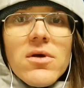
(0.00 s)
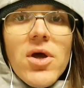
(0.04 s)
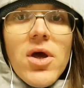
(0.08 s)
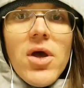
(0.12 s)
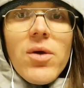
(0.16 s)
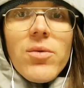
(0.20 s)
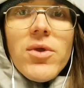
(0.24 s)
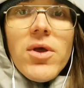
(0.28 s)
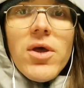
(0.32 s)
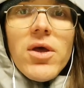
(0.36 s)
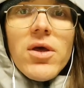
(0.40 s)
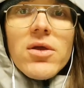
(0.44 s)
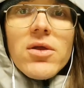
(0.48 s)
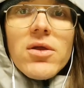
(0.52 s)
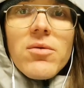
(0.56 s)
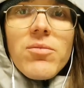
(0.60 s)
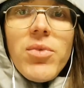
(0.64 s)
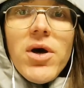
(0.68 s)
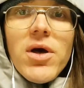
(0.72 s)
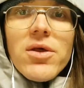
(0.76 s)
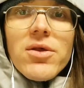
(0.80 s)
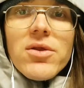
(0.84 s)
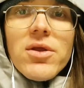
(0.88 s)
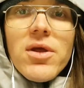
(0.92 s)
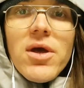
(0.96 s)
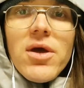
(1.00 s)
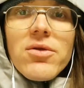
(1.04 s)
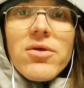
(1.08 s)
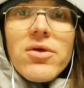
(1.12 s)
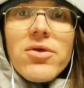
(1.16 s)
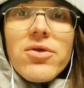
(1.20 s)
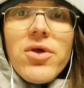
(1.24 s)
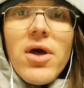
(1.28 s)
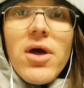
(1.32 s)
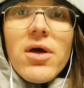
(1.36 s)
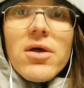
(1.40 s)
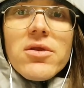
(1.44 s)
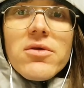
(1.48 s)
I'm taking a bus down to
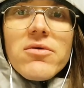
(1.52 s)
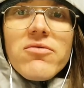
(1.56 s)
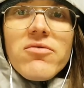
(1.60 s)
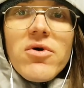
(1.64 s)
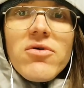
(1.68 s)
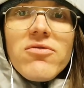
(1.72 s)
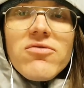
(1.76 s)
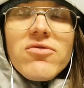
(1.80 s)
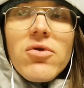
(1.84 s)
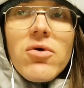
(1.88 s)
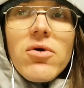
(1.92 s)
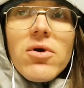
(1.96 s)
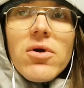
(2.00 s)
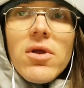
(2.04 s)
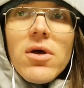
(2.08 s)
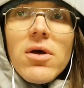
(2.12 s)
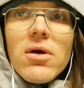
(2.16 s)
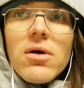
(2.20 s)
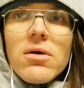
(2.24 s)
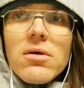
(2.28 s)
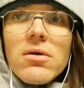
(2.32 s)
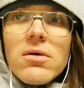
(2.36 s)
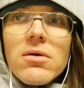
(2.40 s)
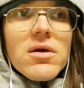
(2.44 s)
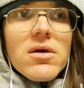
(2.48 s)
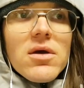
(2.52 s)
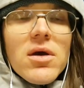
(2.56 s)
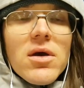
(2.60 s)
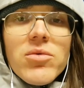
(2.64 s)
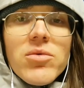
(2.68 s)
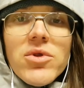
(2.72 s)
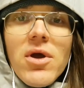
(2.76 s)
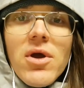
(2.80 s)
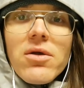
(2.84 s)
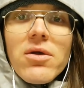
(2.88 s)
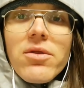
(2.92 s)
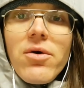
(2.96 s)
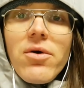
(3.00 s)
Jacksonville, Florida. I'm
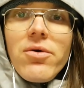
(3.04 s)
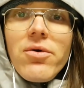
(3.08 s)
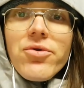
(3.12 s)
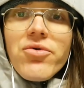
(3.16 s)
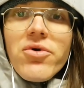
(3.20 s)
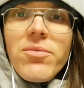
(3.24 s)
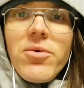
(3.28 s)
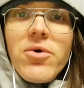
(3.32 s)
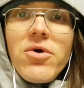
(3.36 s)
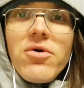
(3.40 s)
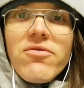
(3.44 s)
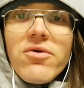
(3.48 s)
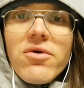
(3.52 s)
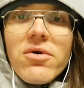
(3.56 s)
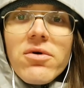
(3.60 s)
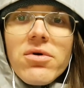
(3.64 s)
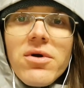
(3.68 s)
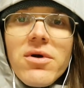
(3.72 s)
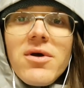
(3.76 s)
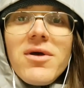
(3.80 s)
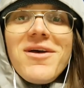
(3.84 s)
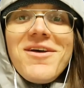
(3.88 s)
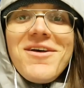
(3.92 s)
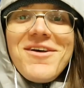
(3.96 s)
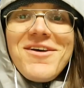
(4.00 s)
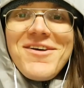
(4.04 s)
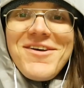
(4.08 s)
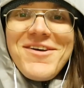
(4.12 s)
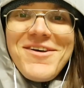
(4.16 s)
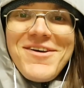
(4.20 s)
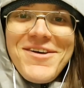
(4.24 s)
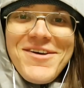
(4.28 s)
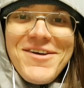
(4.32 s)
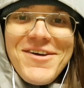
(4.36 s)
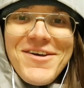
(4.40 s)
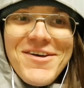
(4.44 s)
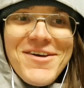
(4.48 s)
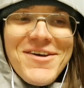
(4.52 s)
starting the whole trip over.
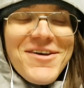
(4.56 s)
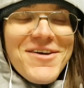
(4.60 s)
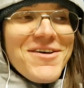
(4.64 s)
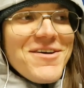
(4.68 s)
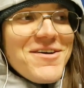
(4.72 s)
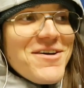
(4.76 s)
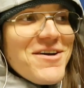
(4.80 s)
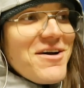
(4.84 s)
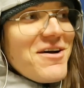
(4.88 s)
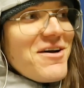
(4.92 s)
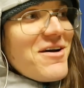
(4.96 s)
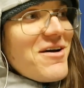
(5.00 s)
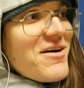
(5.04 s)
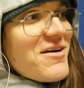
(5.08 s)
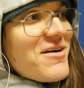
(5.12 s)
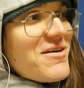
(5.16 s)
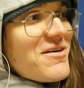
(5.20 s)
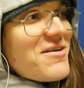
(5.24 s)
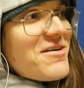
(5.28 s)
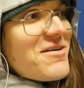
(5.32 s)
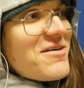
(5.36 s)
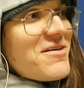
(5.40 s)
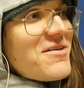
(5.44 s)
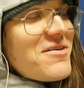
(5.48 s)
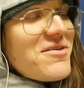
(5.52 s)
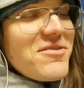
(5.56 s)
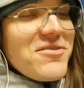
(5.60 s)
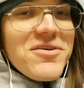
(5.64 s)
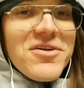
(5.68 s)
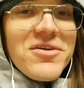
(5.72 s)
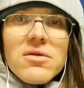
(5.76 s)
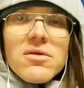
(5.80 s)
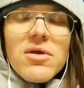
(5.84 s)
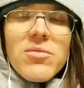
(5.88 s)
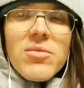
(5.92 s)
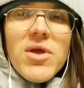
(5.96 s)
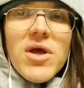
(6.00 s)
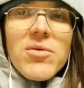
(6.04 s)
Ah. uh.
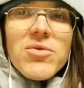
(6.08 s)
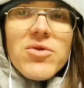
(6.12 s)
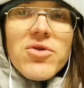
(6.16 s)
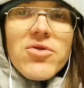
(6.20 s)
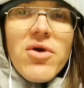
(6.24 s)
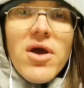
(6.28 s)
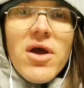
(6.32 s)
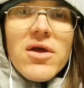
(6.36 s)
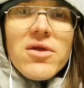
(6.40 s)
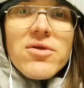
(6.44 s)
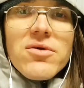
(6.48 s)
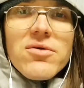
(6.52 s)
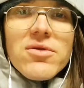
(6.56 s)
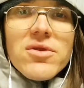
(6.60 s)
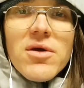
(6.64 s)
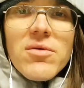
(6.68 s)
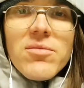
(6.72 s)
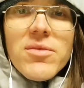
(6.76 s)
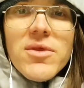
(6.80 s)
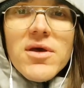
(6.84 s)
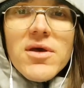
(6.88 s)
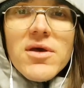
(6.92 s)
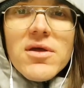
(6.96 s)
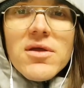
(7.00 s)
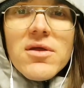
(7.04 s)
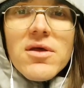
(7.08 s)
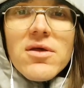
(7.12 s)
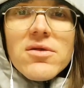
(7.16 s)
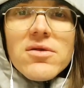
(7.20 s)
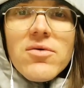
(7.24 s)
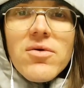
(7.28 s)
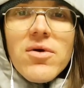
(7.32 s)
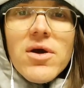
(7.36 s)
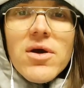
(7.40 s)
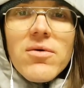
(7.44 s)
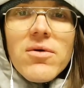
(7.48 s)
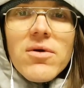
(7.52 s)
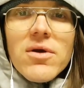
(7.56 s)
Sometimes you try and do something and it doesn't
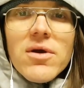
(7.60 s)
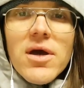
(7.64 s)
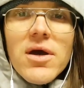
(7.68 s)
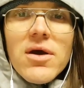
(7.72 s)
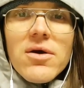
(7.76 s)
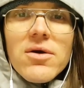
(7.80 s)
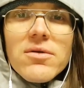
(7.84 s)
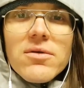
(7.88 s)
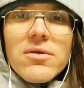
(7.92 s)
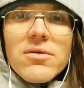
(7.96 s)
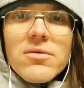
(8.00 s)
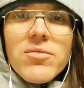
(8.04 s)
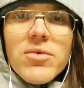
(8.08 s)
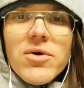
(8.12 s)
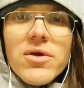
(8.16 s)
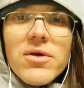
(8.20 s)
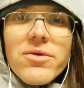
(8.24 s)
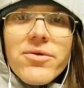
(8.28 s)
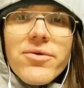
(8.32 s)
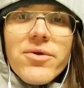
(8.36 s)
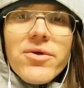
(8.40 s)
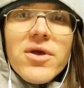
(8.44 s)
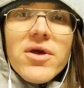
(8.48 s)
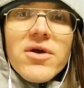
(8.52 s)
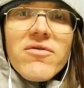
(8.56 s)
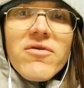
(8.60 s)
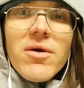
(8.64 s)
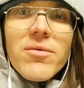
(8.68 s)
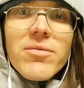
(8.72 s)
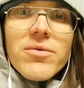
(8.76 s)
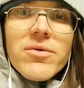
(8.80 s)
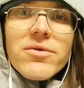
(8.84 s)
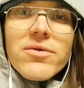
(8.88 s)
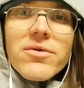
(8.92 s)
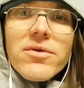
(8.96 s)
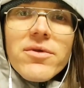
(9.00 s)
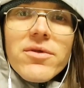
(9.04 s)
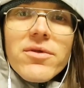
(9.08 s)
quite work out, but you shouldn't give up.
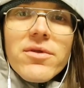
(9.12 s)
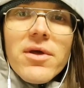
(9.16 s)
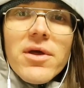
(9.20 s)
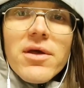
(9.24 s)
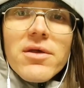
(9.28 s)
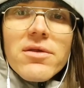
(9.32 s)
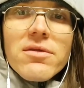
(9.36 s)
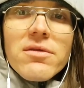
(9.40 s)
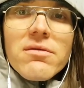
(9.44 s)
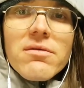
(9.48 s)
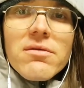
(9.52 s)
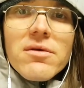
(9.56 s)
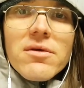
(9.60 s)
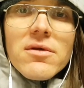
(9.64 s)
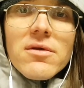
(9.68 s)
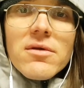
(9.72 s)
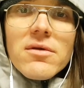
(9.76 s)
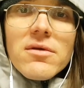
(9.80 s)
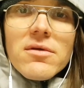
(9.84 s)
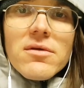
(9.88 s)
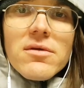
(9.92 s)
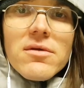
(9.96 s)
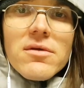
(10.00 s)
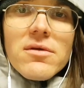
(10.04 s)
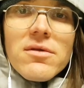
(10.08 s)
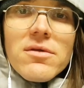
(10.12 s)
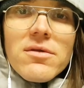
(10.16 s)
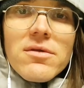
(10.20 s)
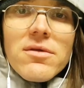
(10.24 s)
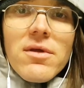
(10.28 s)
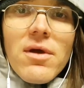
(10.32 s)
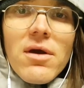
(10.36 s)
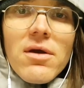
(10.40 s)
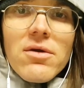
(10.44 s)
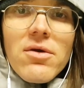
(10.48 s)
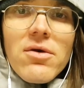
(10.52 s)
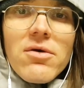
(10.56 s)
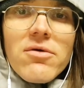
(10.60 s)
You should just, I guess,
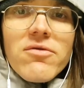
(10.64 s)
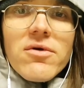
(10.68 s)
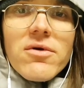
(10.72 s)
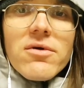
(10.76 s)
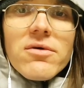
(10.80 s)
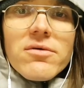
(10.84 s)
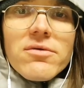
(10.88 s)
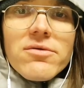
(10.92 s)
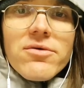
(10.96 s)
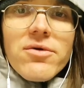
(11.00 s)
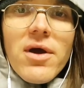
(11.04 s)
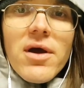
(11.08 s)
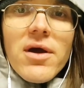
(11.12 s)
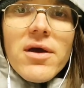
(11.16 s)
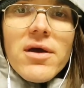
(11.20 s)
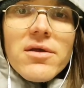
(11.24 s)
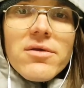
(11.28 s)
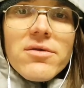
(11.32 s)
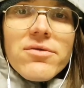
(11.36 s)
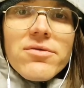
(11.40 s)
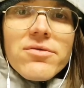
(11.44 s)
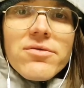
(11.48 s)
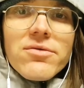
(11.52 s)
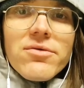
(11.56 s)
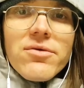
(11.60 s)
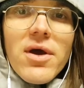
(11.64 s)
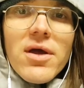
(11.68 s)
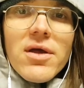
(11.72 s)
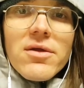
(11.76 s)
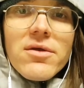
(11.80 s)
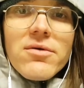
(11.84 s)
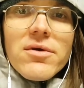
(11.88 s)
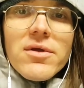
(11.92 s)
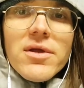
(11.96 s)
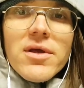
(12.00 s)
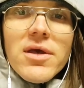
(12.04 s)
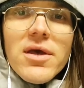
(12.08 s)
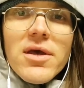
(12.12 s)
start over. Try it. Try to
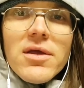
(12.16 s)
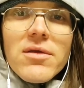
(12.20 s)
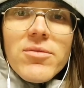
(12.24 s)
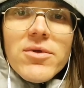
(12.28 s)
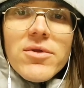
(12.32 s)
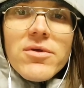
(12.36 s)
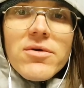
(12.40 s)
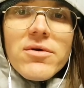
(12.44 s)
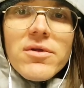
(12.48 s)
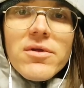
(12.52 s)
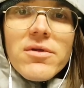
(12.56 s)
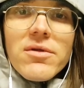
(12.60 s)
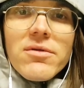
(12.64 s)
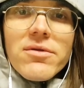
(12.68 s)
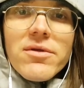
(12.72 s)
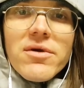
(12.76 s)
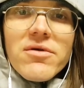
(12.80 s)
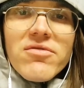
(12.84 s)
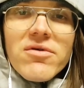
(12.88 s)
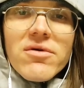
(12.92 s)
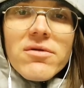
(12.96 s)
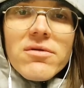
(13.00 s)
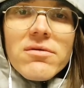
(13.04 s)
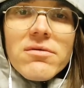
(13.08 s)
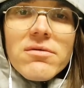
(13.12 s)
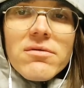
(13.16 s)
do it again, but do it a little different.